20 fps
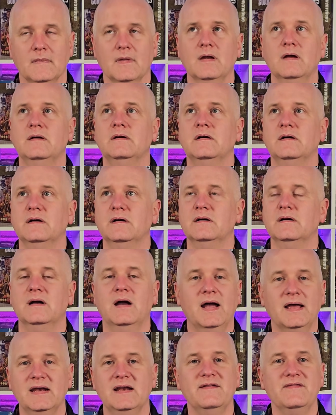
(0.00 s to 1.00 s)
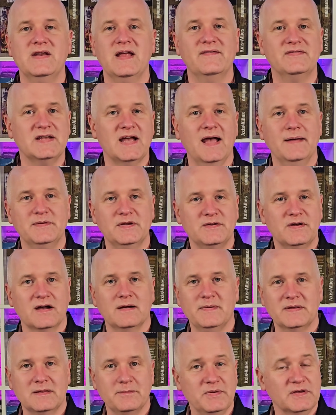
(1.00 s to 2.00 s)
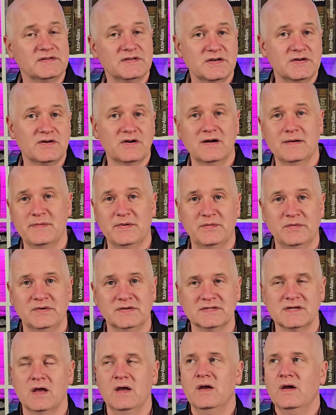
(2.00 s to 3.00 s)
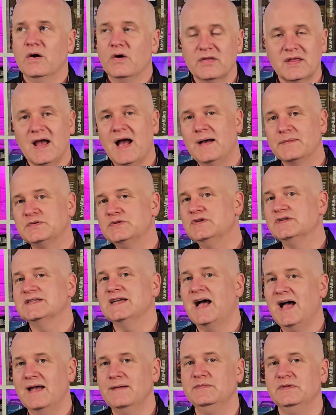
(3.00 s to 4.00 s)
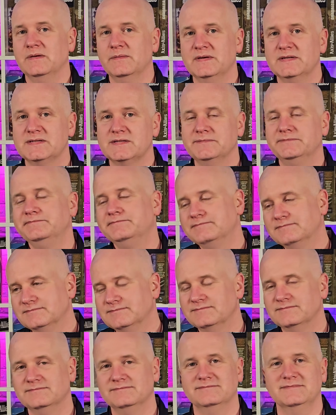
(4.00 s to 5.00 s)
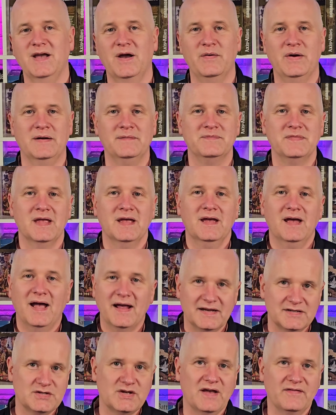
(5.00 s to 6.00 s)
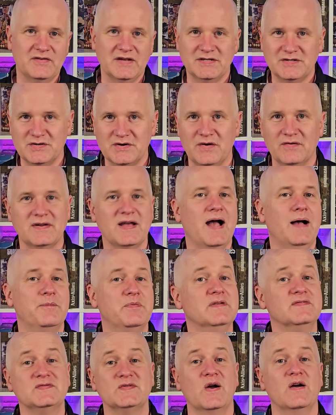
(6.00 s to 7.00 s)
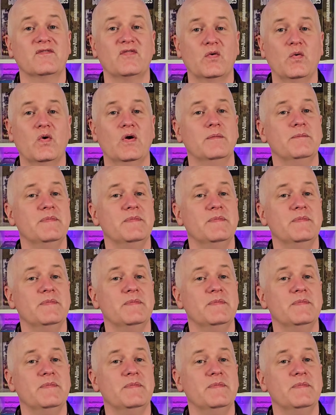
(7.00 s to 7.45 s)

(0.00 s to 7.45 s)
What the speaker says: Oh, I didn't even have time to talk about the built-in tournament rules or the optional time limits. Oh well, I guess you'll have to get your own copy of Song for War